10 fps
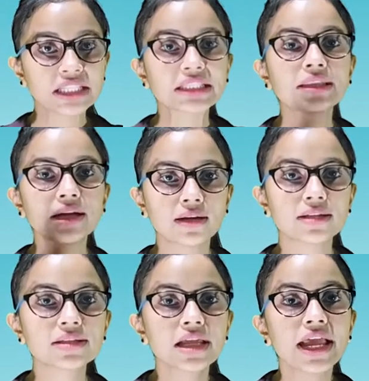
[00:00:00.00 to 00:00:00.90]

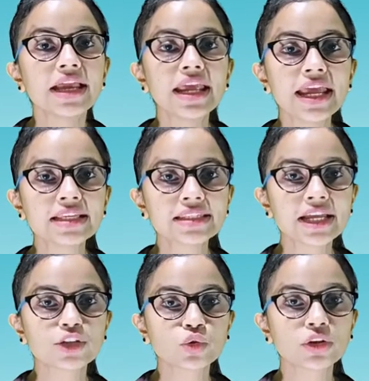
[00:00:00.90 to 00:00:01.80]
Thus, in
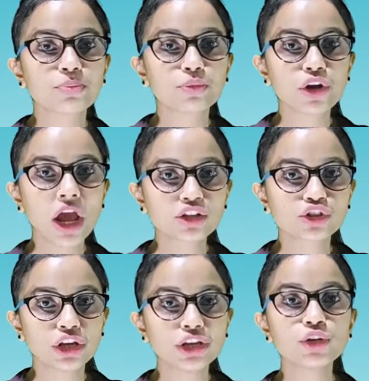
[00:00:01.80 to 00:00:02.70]
asexual reproduction,